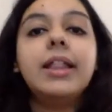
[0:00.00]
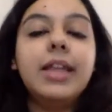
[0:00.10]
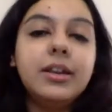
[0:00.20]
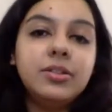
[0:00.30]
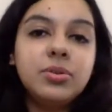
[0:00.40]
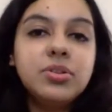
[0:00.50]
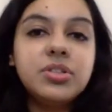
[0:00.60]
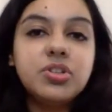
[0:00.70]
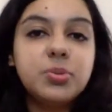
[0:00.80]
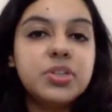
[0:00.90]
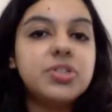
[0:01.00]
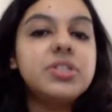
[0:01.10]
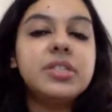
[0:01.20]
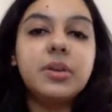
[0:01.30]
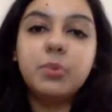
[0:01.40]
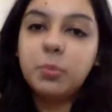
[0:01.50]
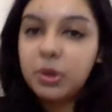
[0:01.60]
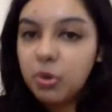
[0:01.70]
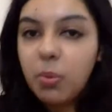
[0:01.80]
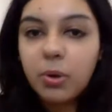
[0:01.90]
then in those situations there would be
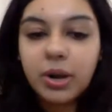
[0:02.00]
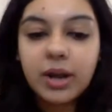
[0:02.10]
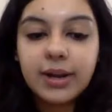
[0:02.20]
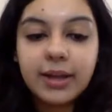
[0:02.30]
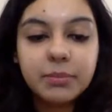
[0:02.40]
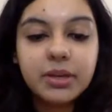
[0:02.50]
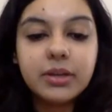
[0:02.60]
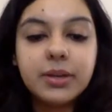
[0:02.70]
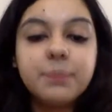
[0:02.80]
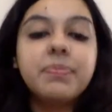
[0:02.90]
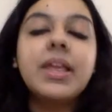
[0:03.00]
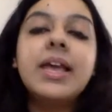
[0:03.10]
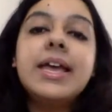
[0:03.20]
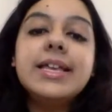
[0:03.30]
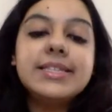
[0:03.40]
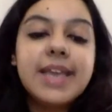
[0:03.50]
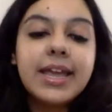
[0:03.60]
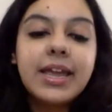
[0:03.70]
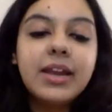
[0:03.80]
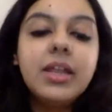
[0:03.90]
no product liability.
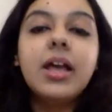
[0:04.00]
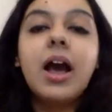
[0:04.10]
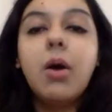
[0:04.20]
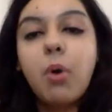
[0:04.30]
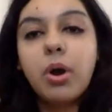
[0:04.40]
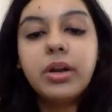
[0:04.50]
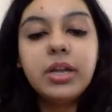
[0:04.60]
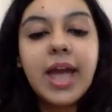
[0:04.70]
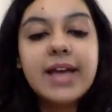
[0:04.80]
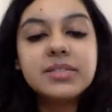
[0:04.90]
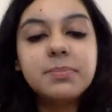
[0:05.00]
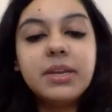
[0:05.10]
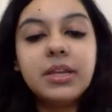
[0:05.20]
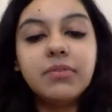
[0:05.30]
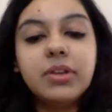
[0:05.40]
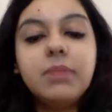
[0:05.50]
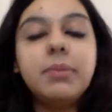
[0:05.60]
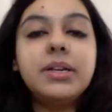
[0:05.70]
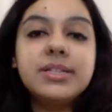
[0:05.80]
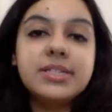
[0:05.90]
Second, a warranty has been given,
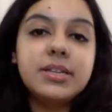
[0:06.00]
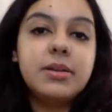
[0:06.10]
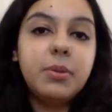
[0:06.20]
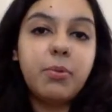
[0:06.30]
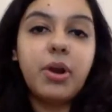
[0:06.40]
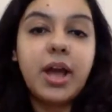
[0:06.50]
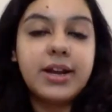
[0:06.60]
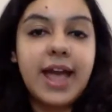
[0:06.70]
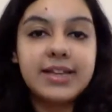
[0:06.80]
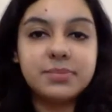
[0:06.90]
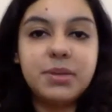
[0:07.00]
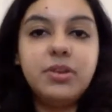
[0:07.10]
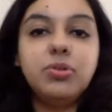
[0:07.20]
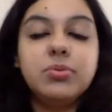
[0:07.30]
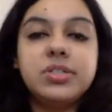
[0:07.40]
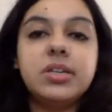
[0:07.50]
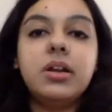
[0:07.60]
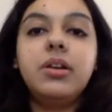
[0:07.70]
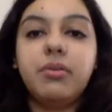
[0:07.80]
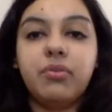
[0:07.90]
but still the product has been used in
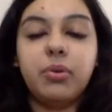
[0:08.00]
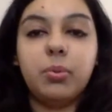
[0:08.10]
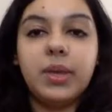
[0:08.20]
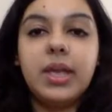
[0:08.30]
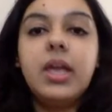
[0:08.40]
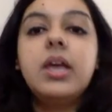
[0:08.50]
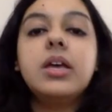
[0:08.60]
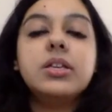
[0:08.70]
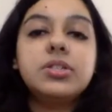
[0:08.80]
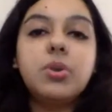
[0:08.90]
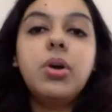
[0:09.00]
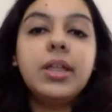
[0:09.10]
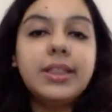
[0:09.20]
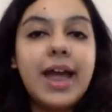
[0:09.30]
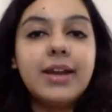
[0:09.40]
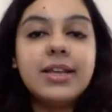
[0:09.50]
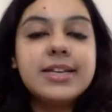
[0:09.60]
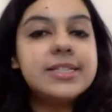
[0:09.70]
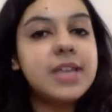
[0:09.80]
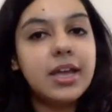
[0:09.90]
a different way. So in that
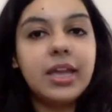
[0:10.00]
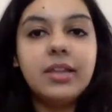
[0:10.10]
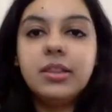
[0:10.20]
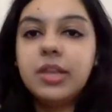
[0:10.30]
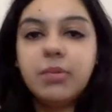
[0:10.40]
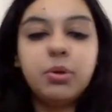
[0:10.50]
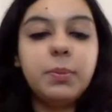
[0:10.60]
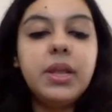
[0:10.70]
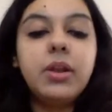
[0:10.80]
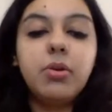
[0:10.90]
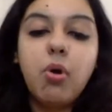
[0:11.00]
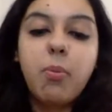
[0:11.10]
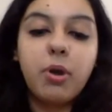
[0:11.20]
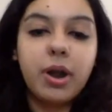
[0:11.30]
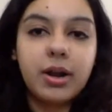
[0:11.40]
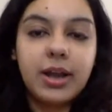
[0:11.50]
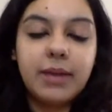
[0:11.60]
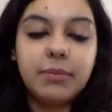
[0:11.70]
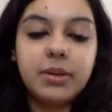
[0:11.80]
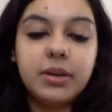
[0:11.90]
case, again, there would be no product
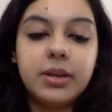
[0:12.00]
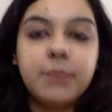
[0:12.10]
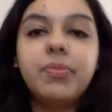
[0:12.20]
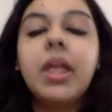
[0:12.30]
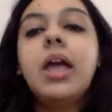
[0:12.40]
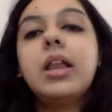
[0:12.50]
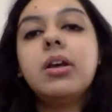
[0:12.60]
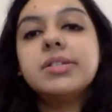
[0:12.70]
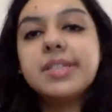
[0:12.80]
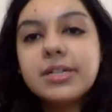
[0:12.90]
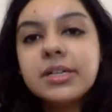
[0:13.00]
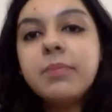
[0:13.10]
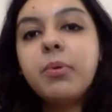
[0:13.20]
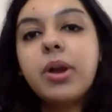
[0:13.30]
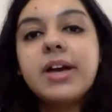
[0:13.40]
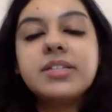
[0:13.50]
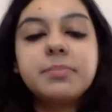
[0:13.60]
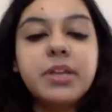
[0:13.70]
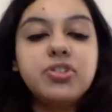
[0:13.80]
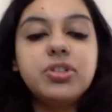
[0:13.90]
liability. Now, certain products
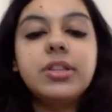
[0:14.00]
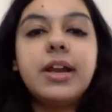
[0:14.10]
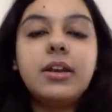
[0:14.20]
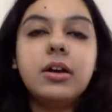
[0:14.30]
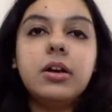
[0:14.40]
mention that